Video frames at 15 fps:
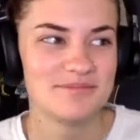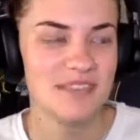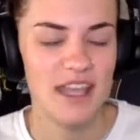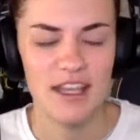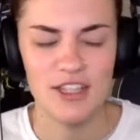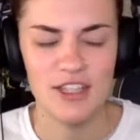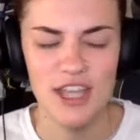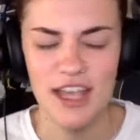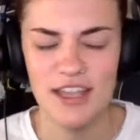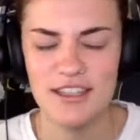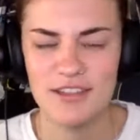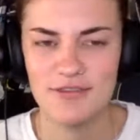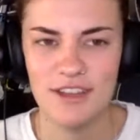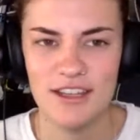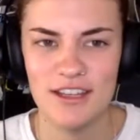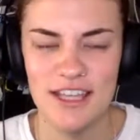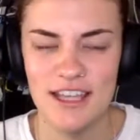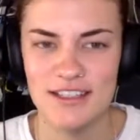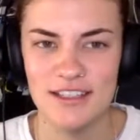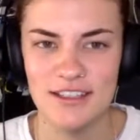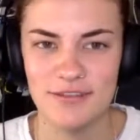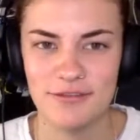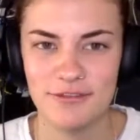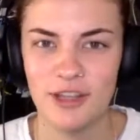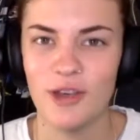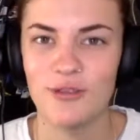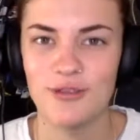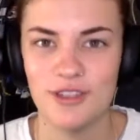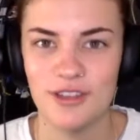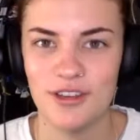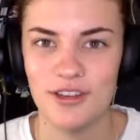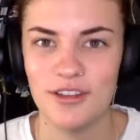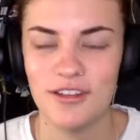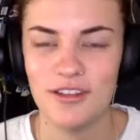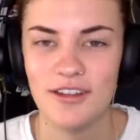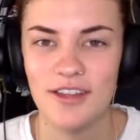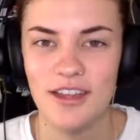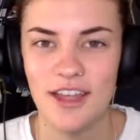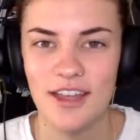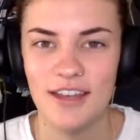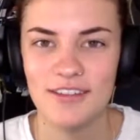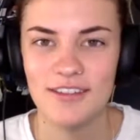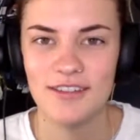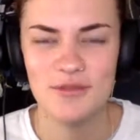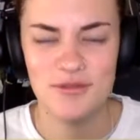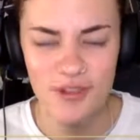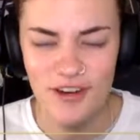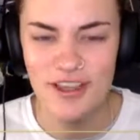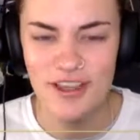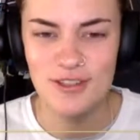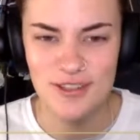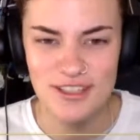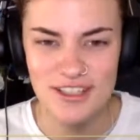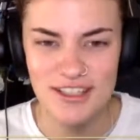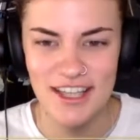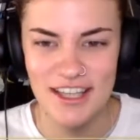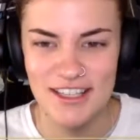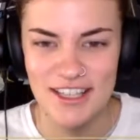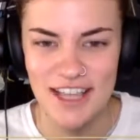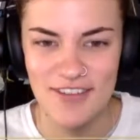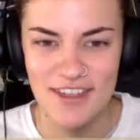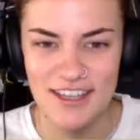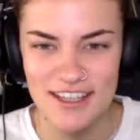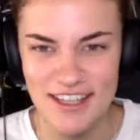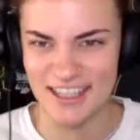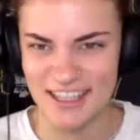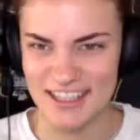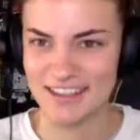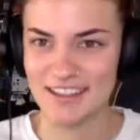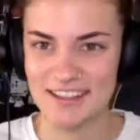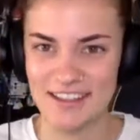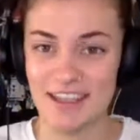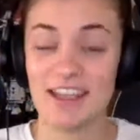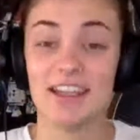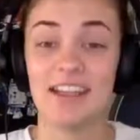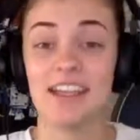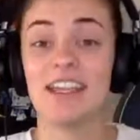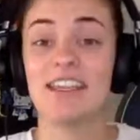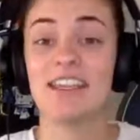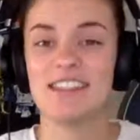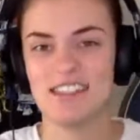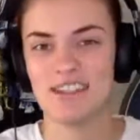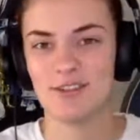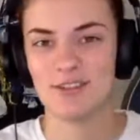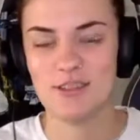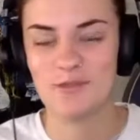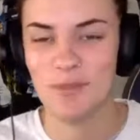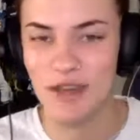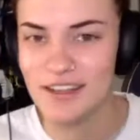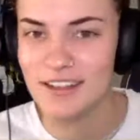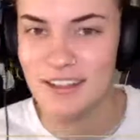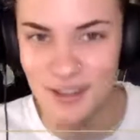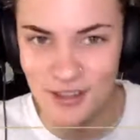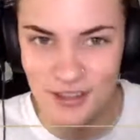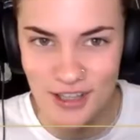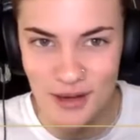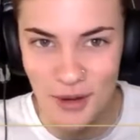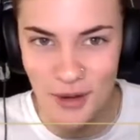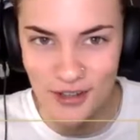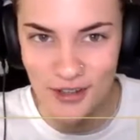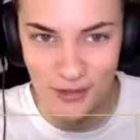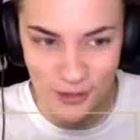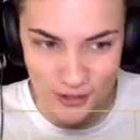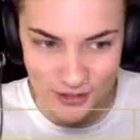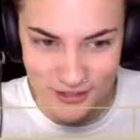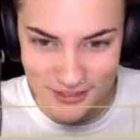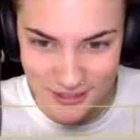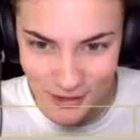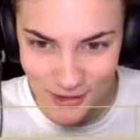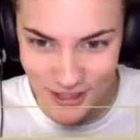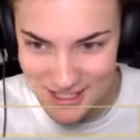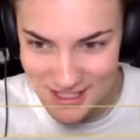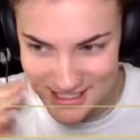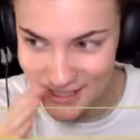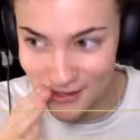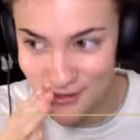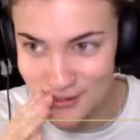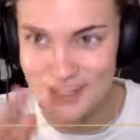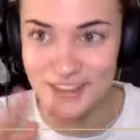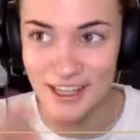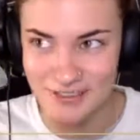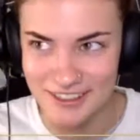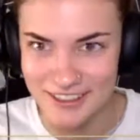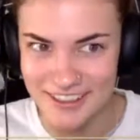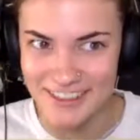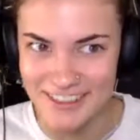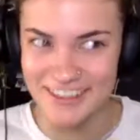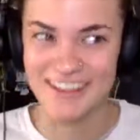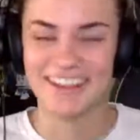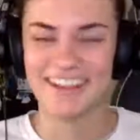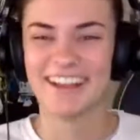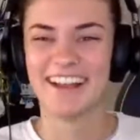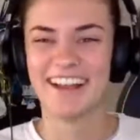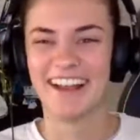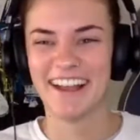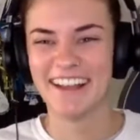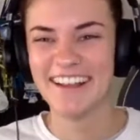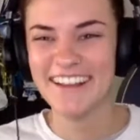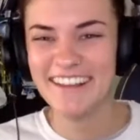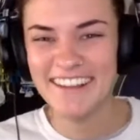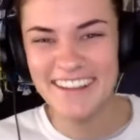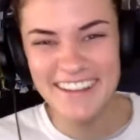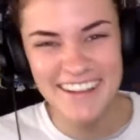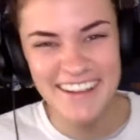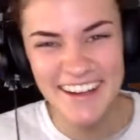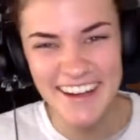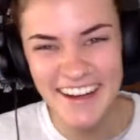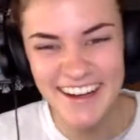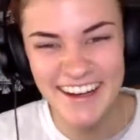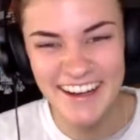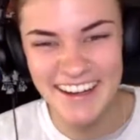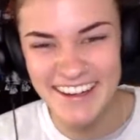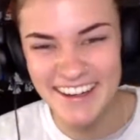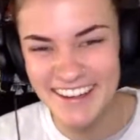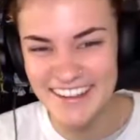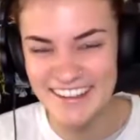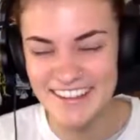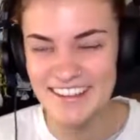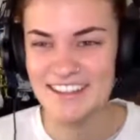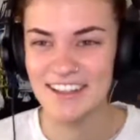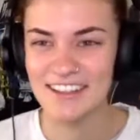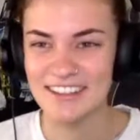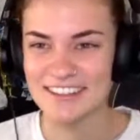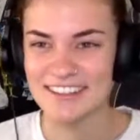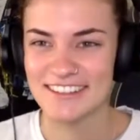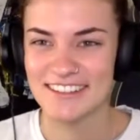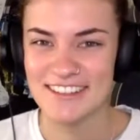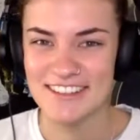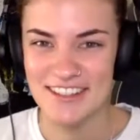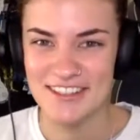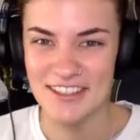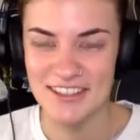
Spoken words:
she had this fantastic flow to her, and it was very interesting to have that in like in a kid series, but come on, all us adults love it. Oh, so good, so good.